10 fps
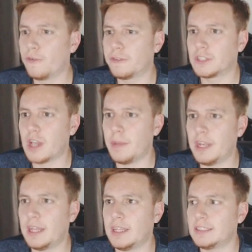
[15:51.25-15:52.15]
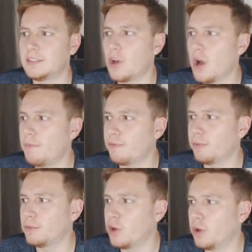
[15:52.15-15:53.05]
More offers coming in, this time
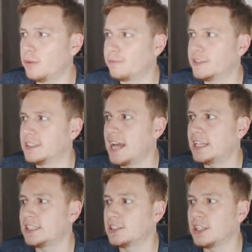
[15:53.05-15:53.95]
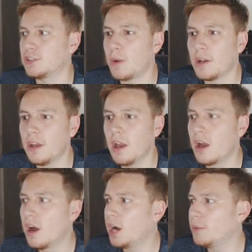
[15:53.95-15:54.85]
from Tottenham for Tadic. This one
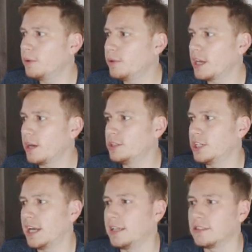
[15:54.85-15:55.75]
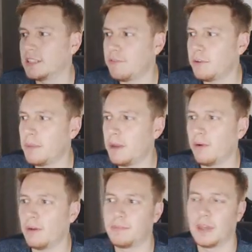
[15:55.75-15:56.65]
I will negotiate. 7
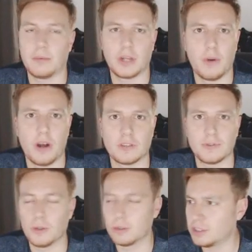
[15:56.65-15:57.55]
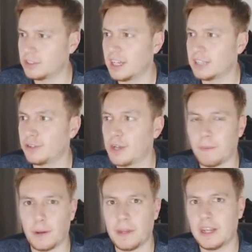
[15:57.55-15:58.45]
mil I think I'm going to ask for. Just an extra
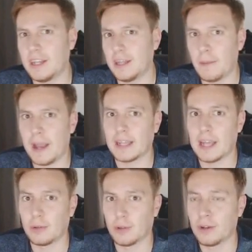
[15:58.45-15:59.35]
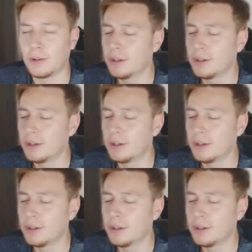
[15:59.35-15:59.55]
couple of million in the bank, that'll